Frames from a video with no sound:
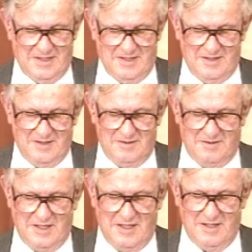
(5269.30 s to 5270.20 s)

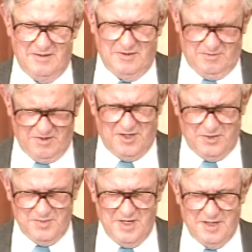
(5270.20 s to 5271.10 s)
where
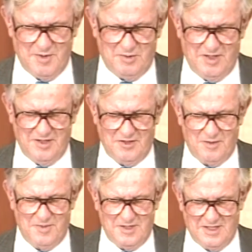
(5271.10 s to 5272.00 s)
there was a meeting between the
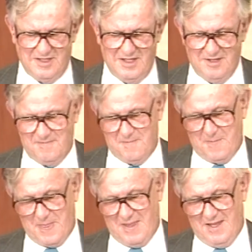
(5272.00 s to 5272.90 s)
Germans and the
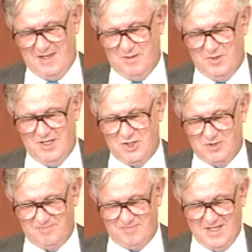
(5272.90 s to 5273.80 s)

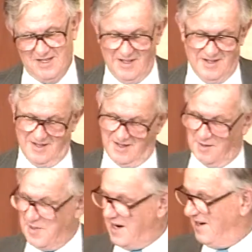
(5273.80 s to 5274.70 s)
British.
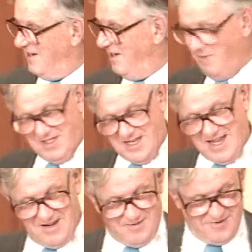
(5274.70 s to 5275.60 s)
Apparently, we
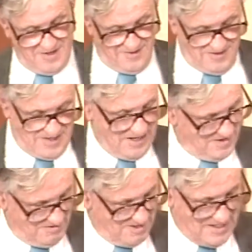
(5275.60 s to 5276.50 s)
sat in front of
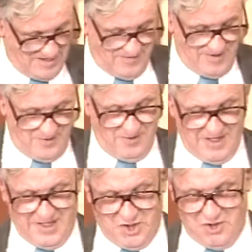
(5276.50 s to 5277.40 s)
a whole
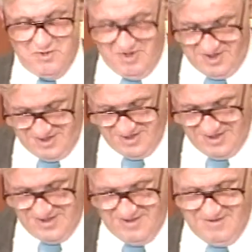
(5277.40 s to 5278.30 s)
lot of students,
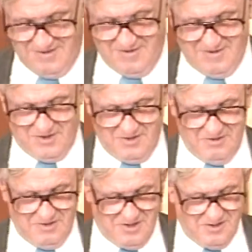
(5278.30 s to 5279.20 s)

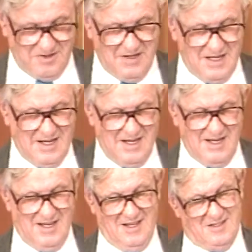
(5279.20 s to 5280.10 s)
school children.
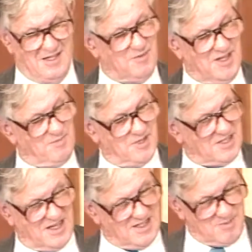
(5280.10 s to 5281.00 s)
Some of them
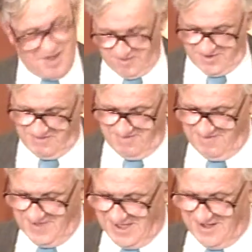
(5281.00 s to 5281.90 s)
must have had the mumps,
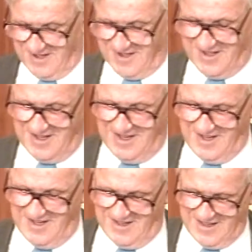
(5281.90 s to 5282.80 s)
because
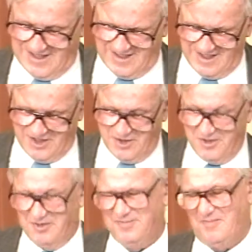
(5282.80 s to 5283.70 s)
the next thing you
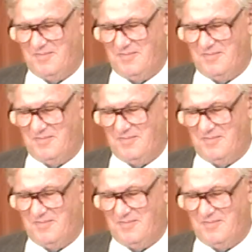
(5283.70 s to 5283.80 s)
know,